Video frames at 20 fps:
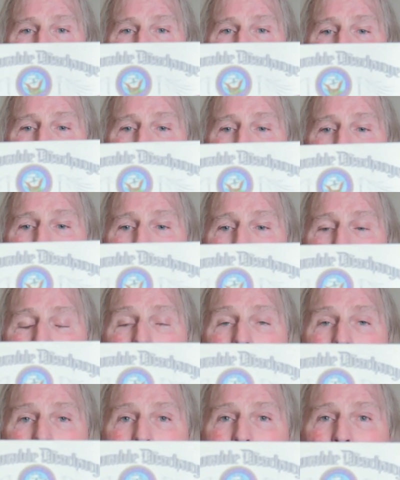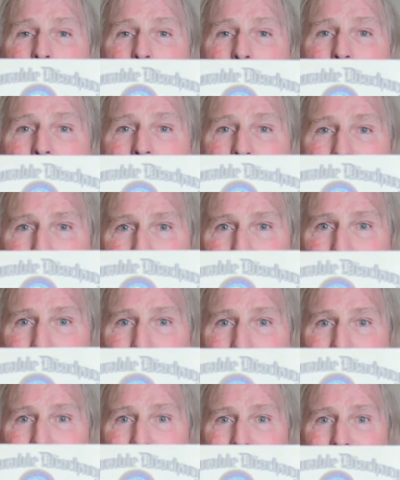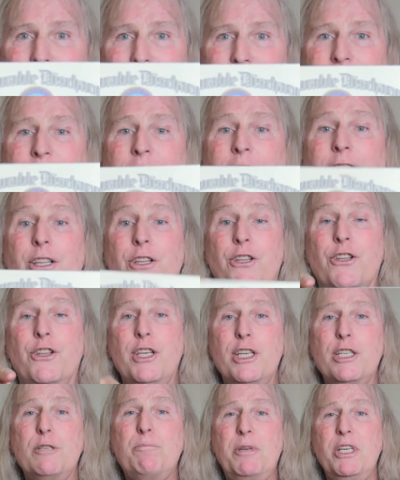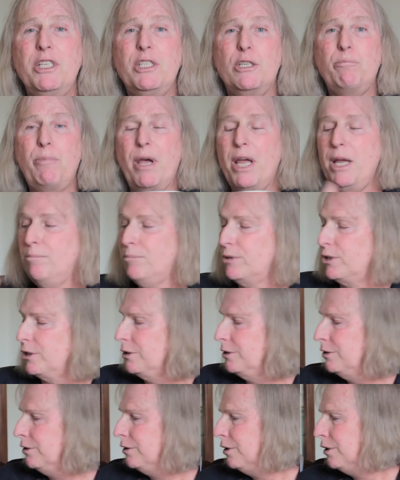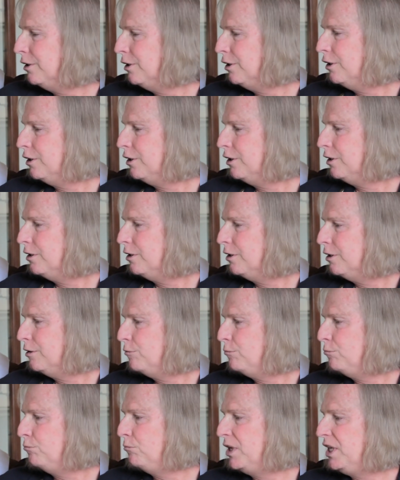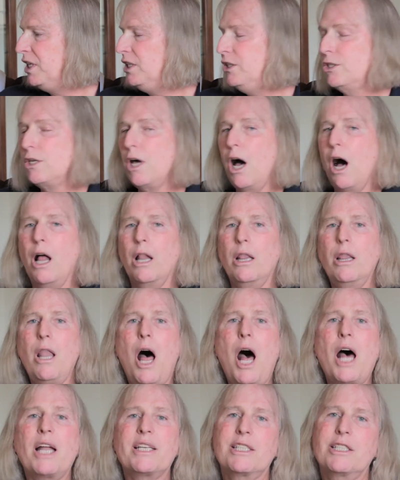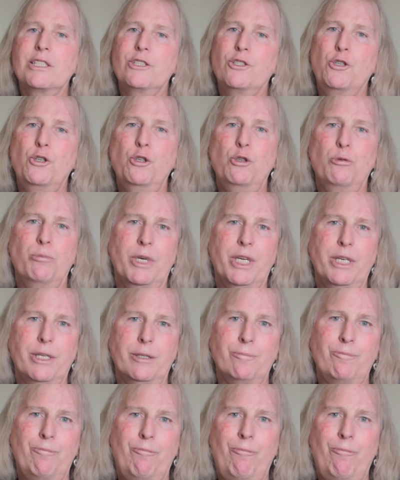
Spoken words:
That's my honorable discharge. And this piece of paper means a lot to me.